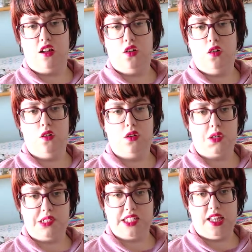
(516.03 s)
called
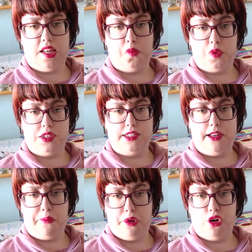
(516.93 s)
Christine, which is a
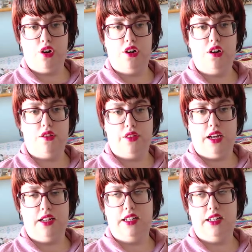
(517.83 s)
blogger that